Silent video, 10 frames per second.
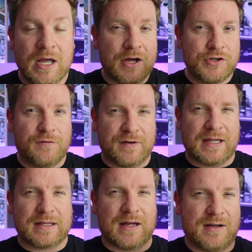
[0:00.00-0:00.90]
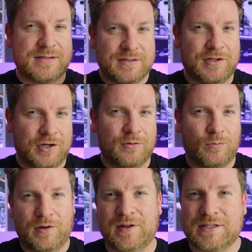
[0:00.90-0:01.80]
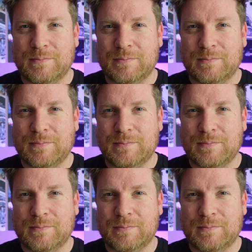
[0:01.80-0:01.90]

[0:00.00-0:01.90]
and don't forget guys, you know, one thing to